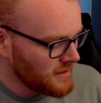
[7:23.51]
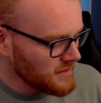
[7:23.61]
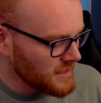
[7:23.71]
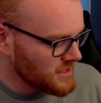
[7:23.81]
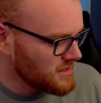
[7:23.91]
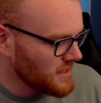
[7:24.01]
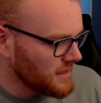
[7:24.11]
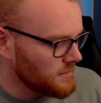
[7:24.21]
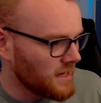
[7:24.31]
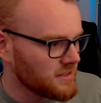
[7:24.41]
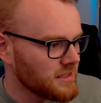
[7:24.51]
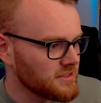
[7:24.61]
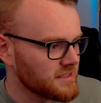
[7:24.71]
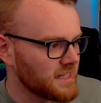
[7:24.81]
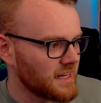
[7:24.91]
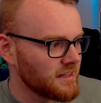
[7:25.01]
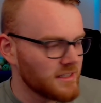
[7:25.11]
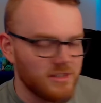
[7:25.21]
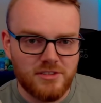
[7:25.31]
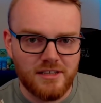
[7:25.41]
This is not the mouse I was intending to
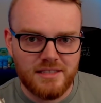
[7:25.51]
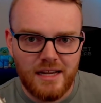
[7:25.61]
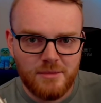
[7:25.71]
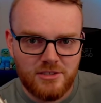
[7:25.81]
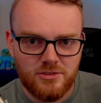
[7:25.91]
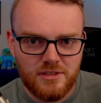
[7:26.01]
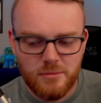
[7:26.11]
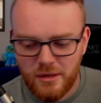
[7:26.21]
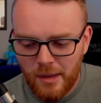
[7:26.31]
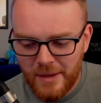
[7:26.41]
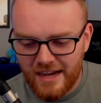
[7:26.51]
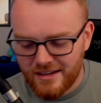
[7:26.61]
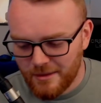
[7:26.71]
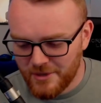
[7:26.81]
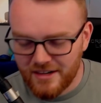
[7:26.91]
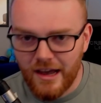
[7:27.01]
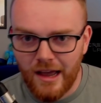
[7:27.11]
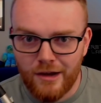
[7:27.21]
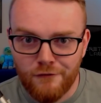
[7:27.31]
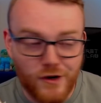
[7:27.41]
use all the time. This was going to be my backup. But it got
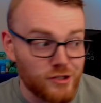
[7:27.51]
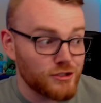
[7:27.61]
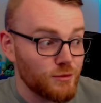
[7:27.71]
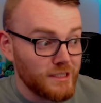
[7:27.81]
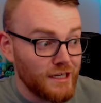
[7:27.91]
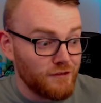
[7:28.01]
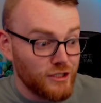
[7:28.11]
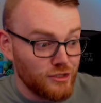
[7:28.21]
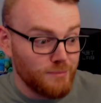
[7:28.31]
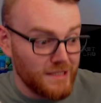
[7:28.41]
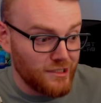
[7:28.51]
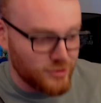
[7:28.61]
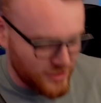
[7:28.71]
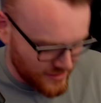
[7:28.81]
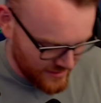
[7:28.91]
here first, so we have a new mouse.